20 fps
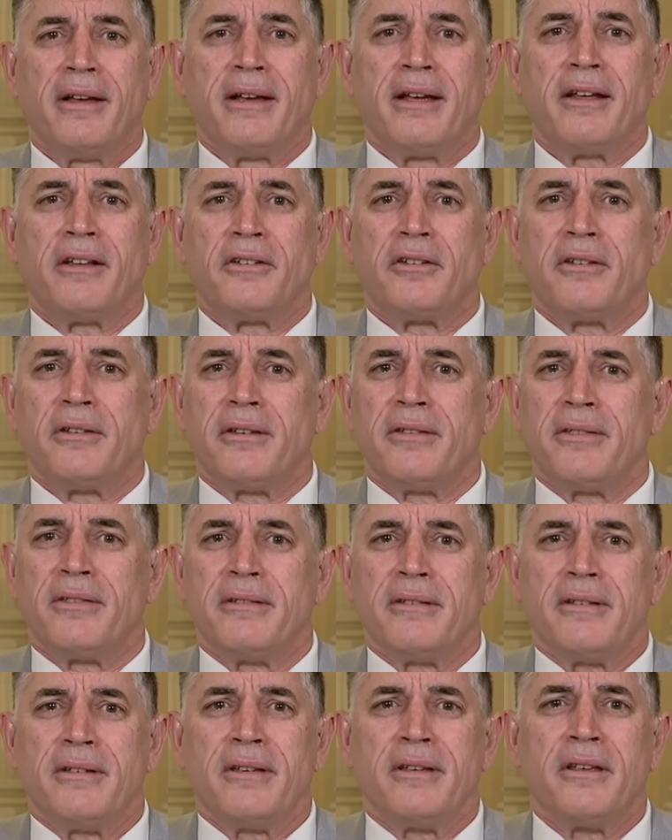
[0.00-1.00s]
And
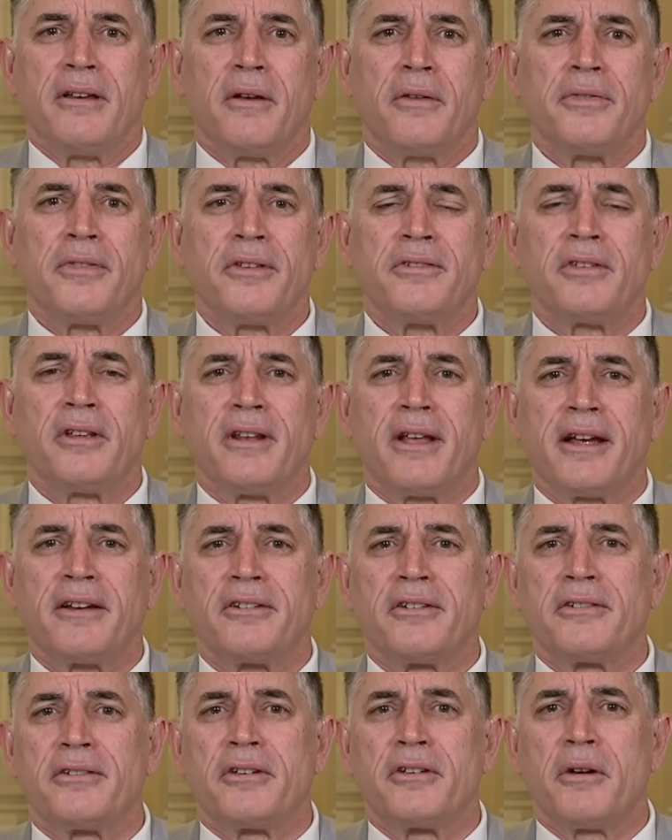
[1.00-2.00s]
You know, this
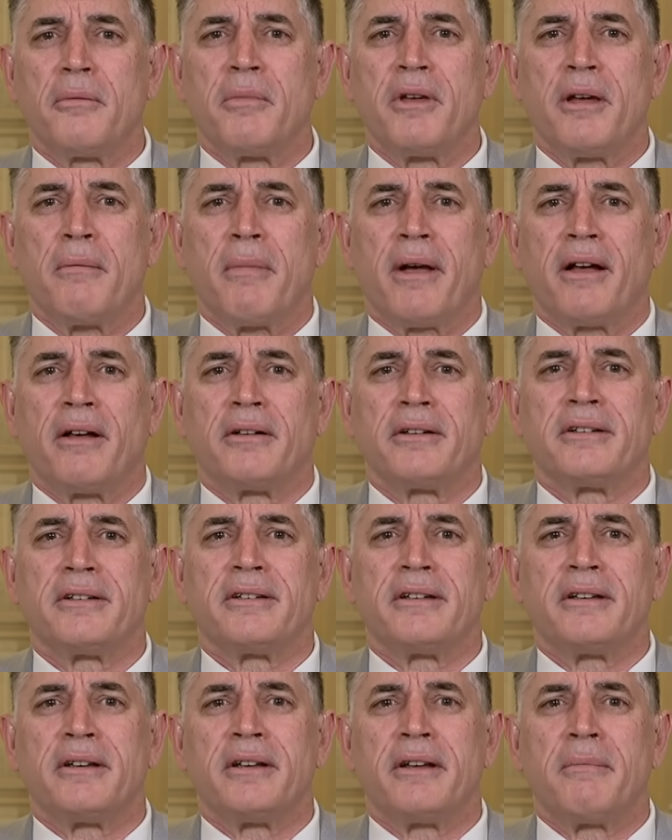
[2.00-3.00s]
election is going to be about
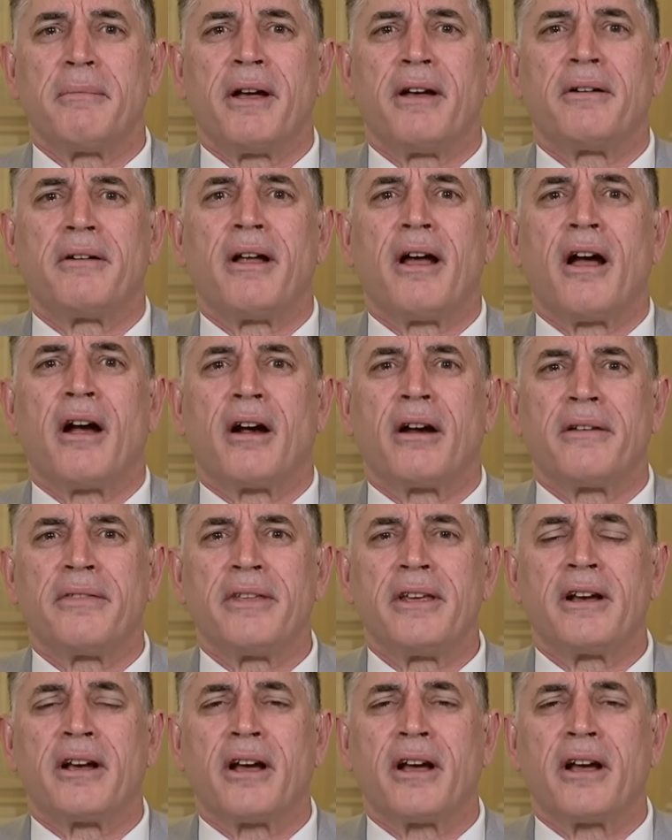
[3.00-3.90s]
about our, the